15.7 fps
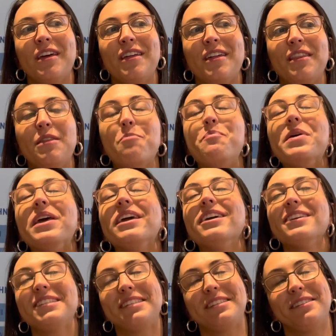
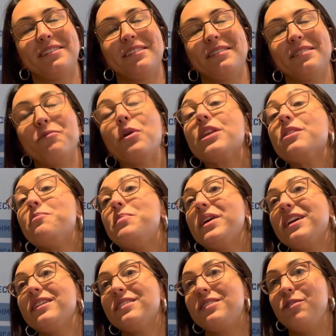one of the
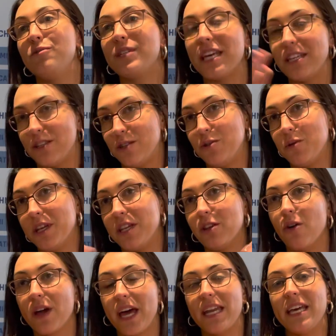biggest use cases you can
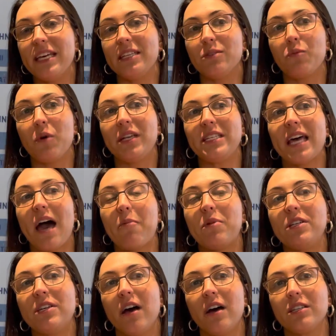look at is what's
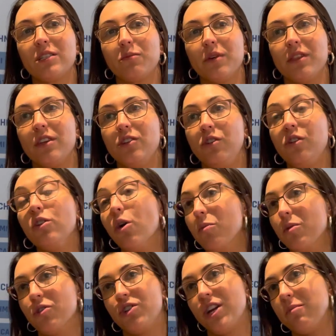happened to us with the
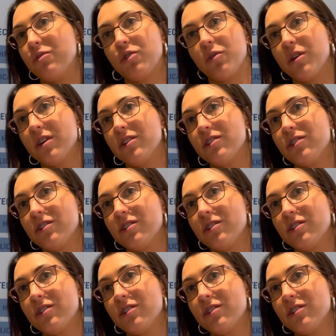global chip shortage.